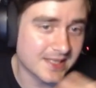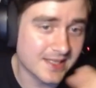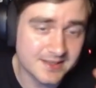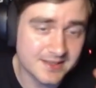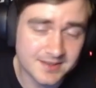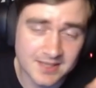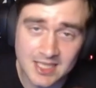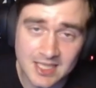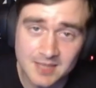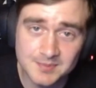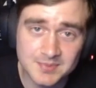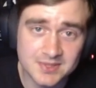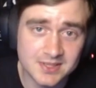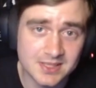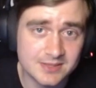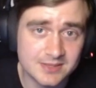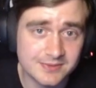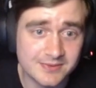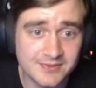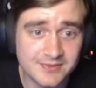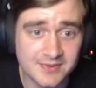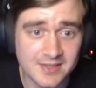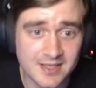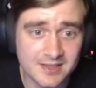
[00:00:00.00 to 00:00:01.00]
helps us with
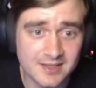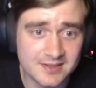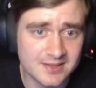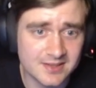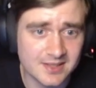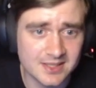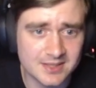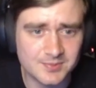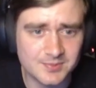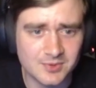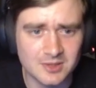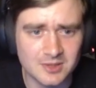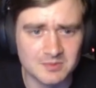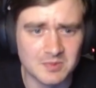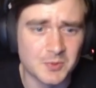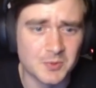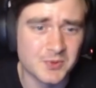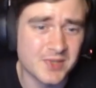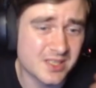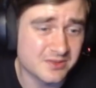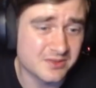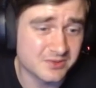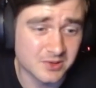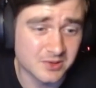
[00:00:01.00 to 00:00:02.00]
the hand size problem. We
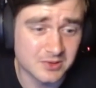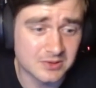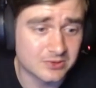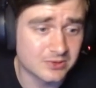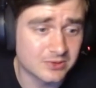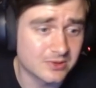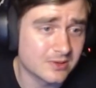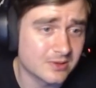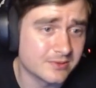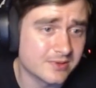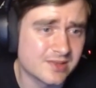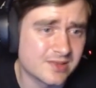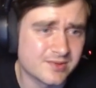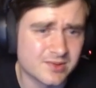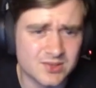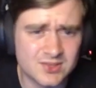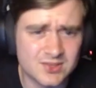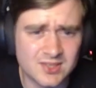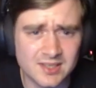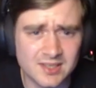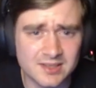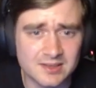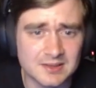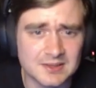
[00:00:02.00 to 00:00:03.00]
have no draw, we have no
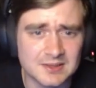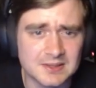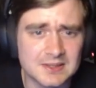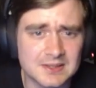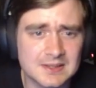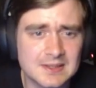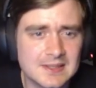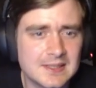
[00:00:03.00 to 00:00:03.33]
cycle here.